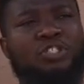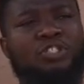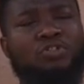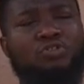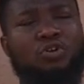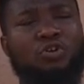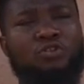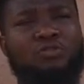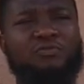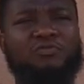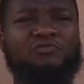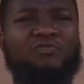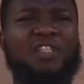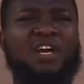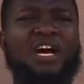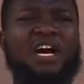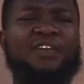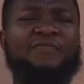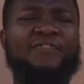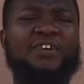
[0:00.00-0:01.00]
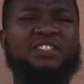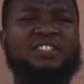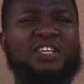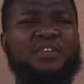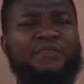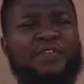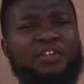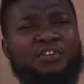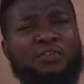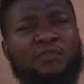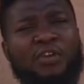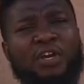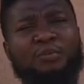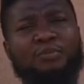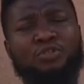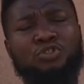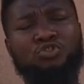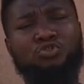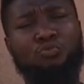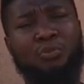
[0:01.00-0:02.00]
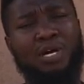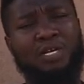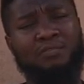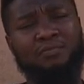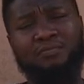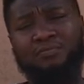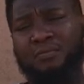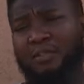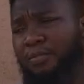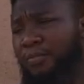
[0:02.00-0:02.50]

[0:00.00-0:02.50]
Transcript: is called adverse effect of chemistry to man,